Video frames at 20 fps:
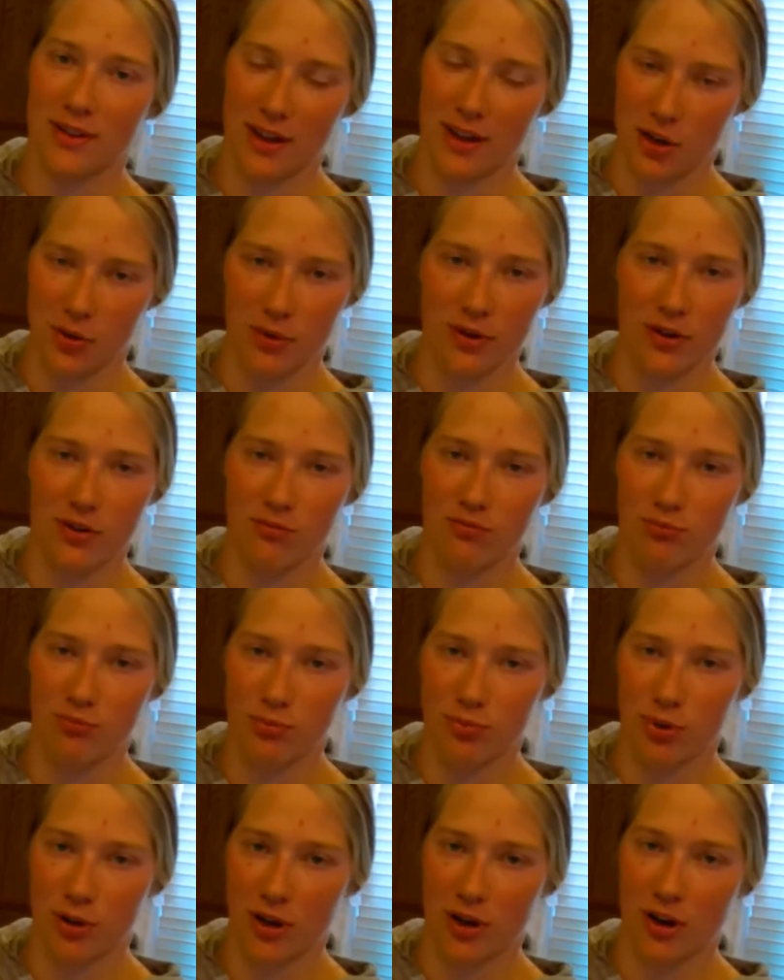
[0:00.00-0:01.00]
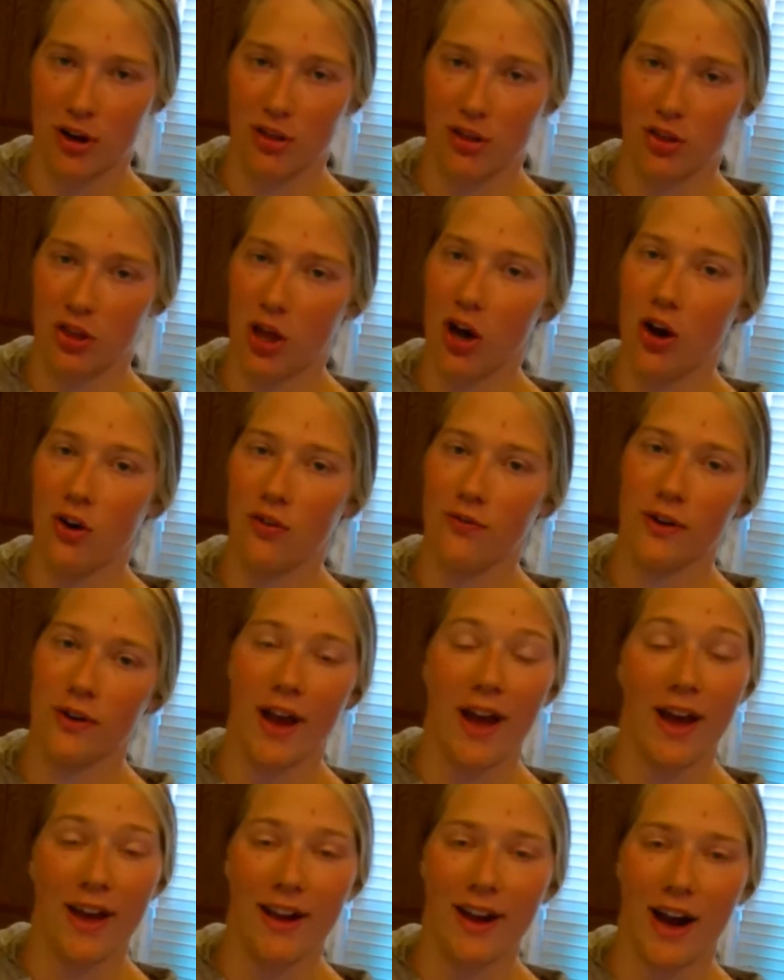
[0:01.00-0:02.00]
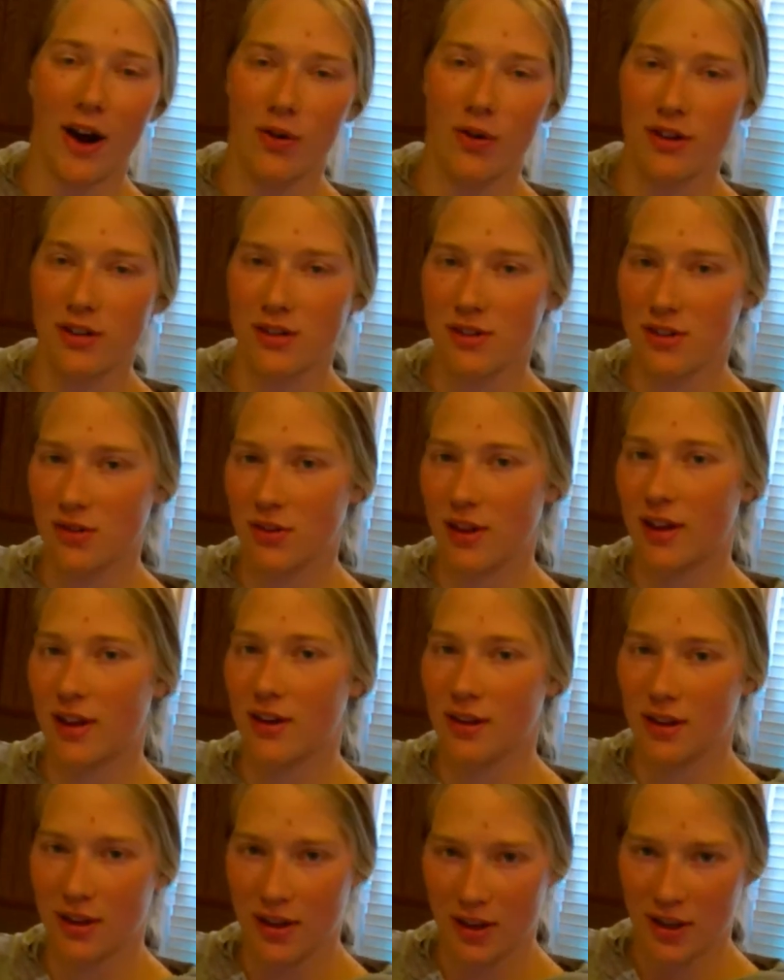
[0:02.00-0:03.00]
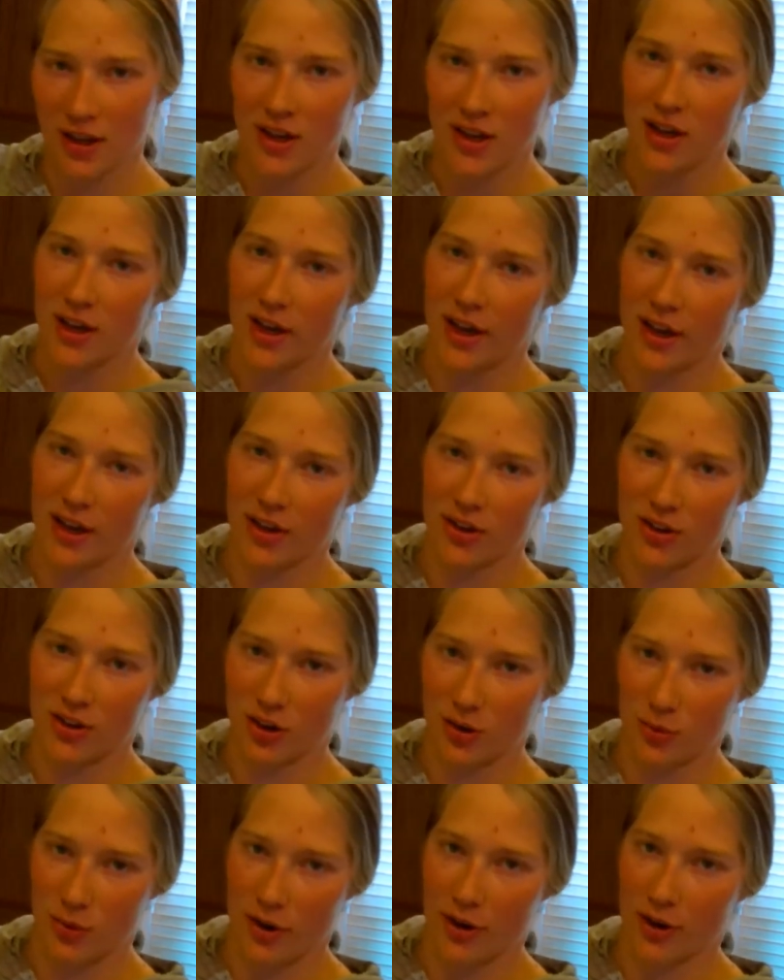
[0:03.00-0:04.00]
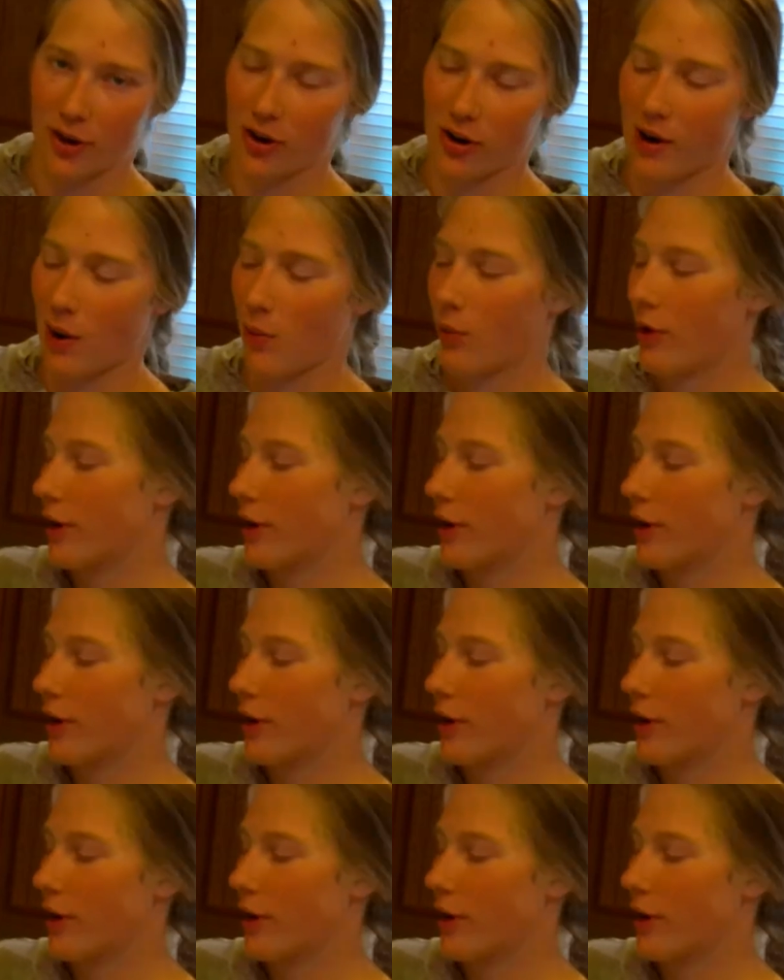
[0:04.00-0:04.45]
then you would put it on low for 8 hours so then it can cook while you're at